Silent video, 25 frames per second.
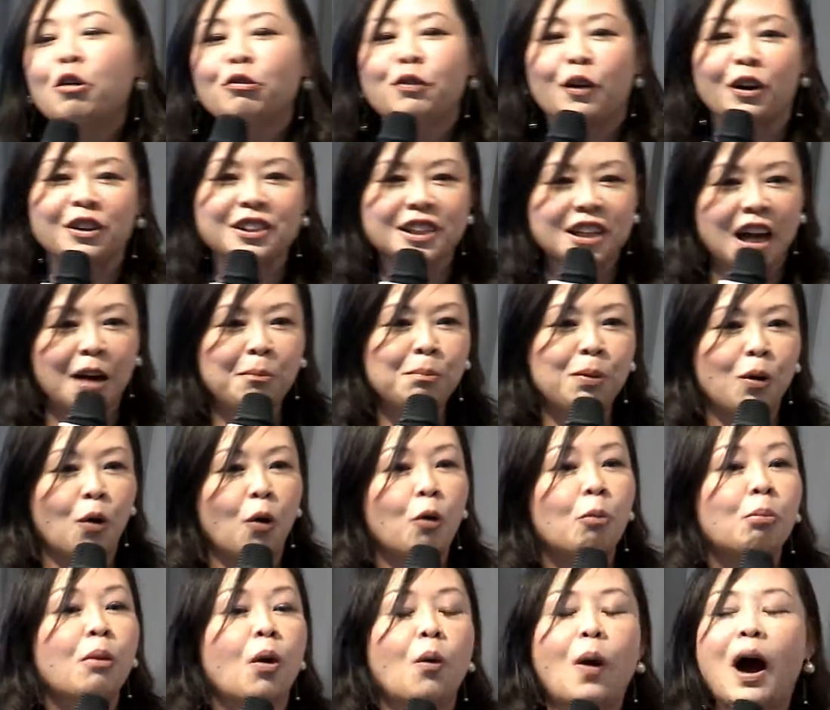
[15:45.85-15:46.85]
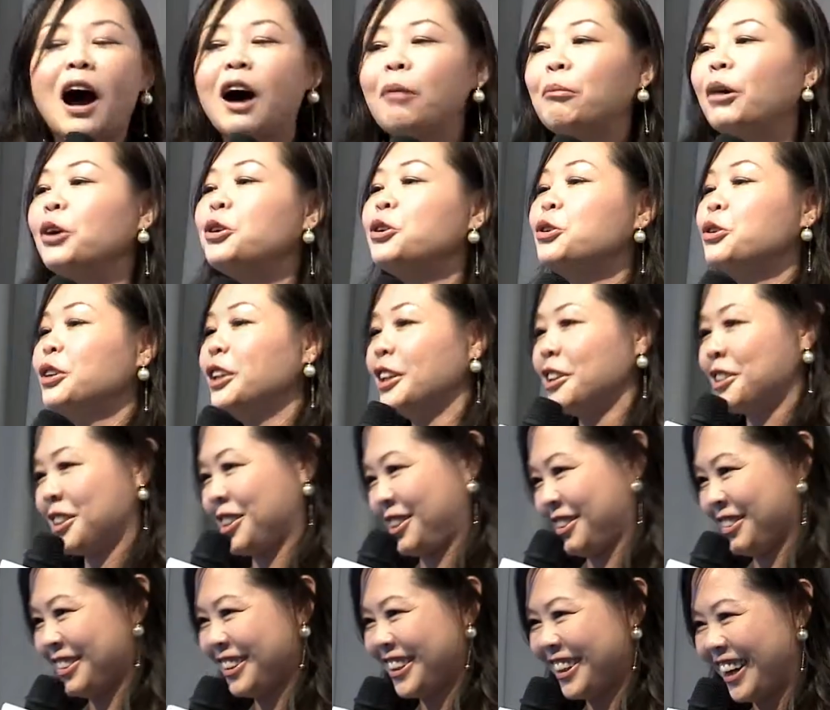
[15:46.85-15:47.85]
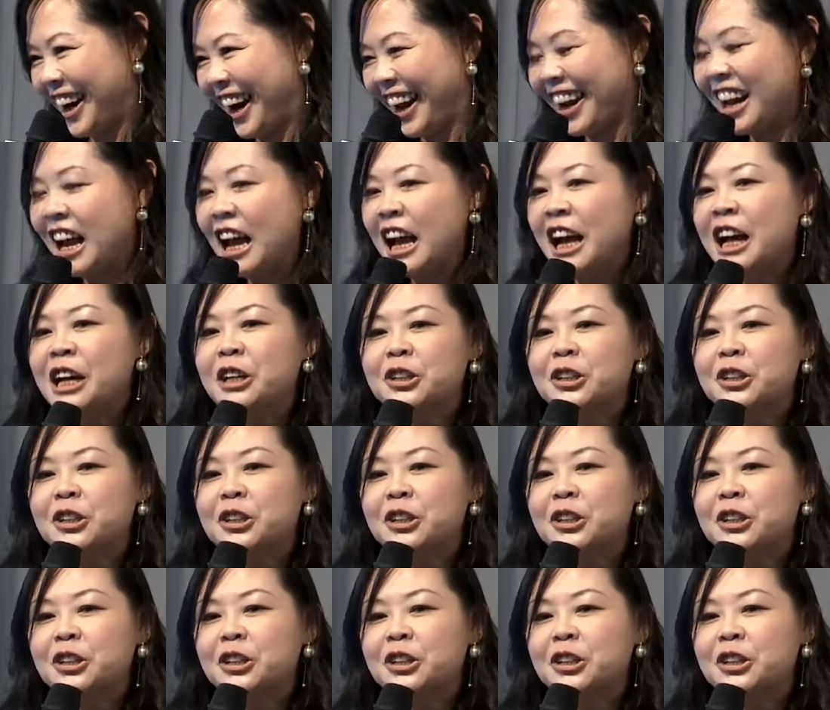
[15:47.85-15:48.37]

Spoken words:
For example, Muhammad Yunus. Right?